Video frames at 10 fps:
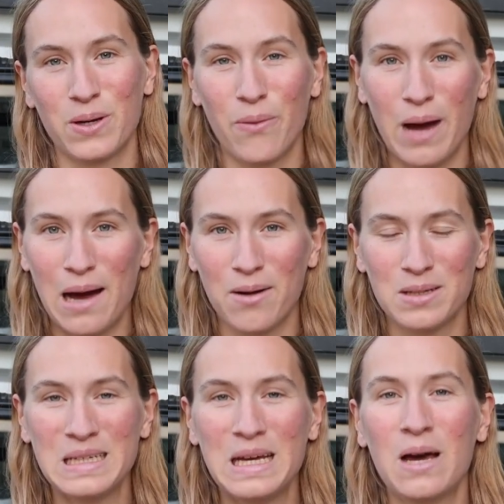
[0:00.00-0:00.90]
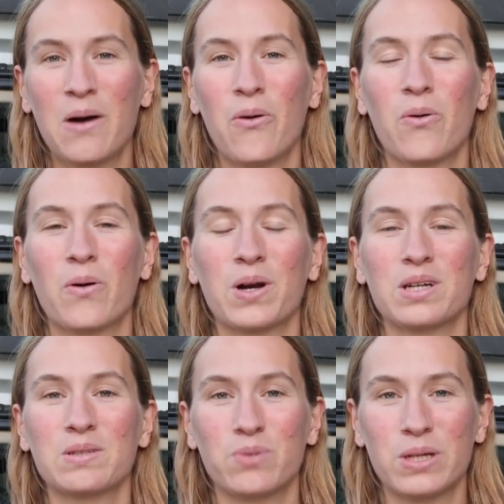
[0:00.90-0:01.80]
go out or
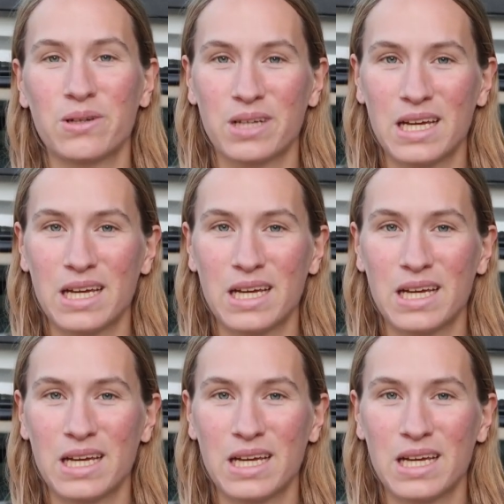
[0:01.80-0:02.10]
bring your